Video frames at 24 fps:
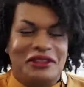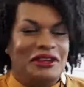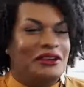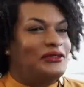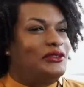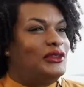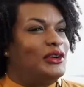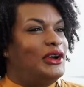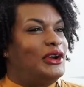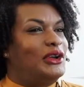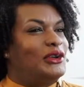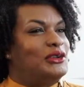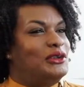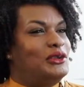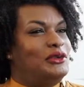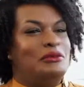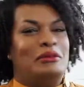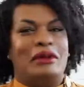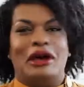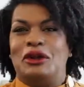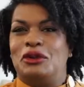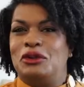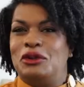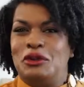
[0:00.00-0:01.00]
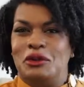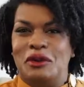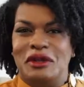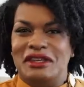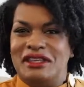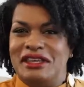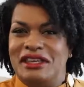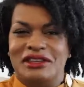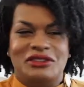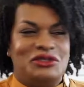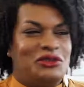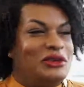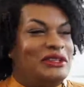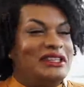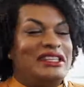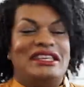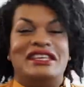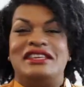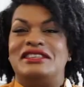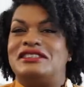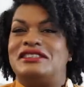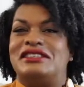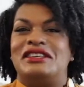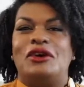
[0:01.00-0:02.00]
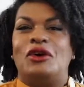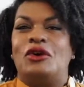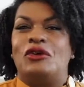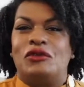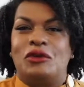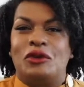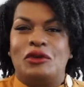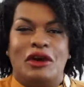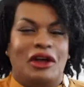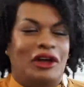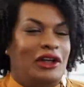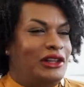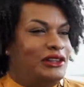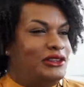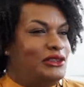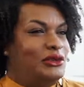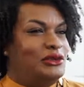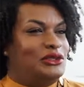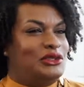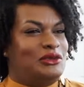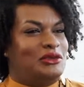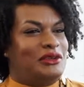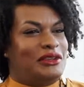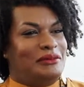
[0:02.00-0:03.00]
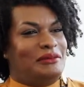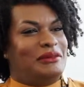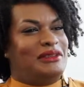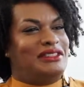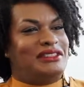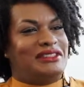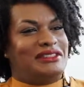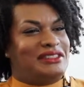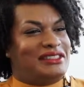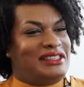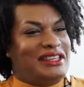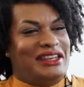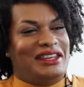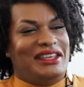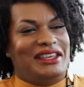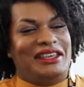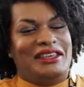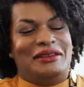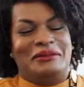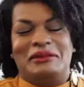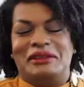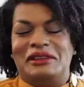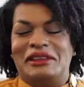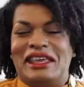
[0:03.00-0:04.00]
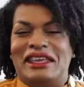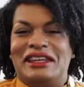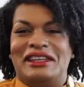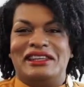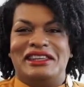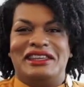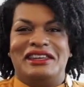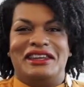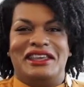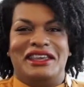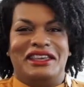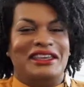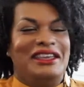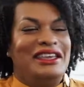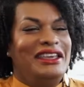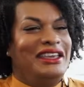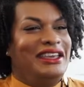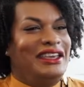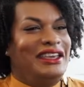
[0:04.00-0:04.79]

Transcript: there for all you Model UN geeks or geeks overall. You too can be sitting and leading